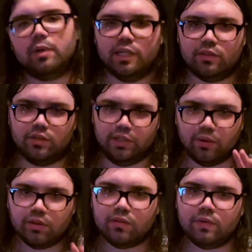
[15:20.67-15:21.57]
it's the
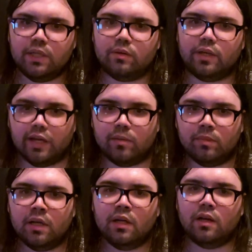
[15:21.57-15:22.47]
only video game
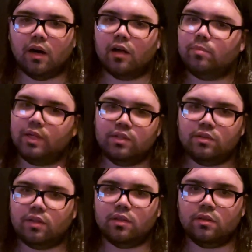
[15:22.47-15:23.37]
on
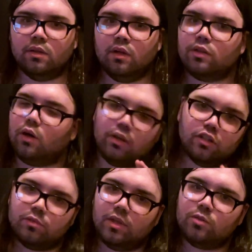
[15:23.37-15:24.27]
PC called the
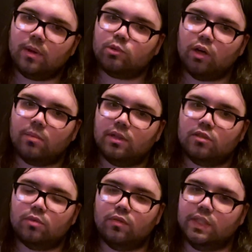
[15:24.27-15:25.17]
Spongebob
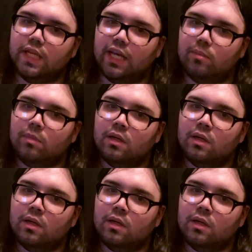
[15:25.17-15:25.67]
Squarepants movie game